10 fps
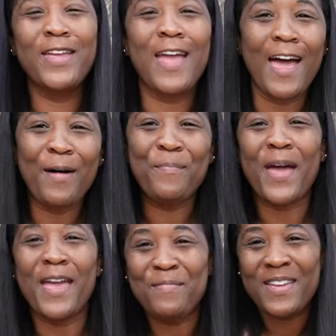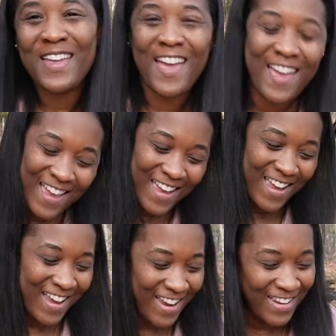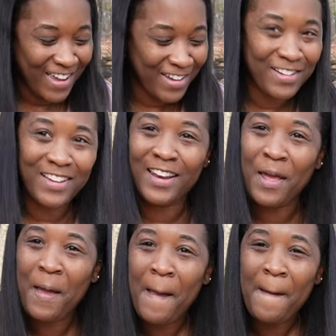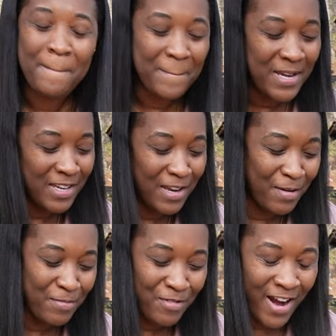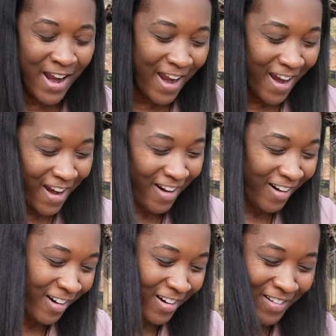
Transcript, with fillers: yeah, baby. Hey, that good medium rare.